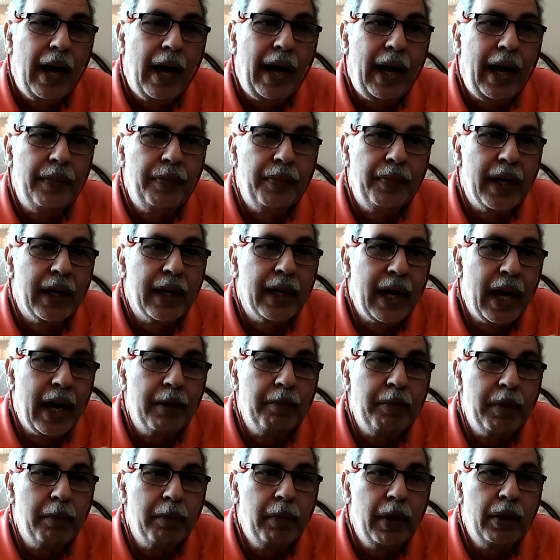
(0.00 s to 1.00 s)
and they can
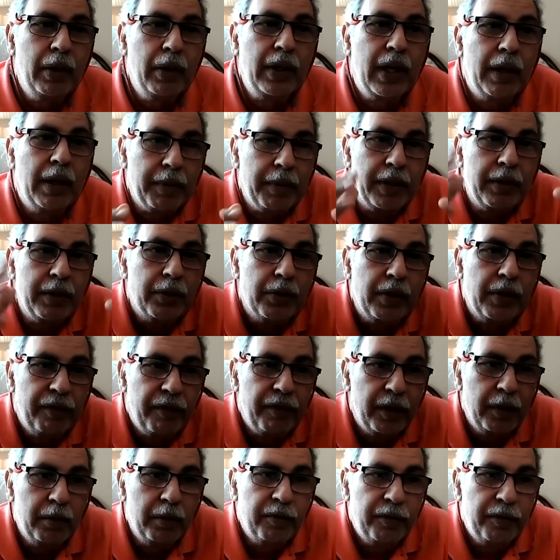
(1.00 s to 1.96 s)
be blown up into a film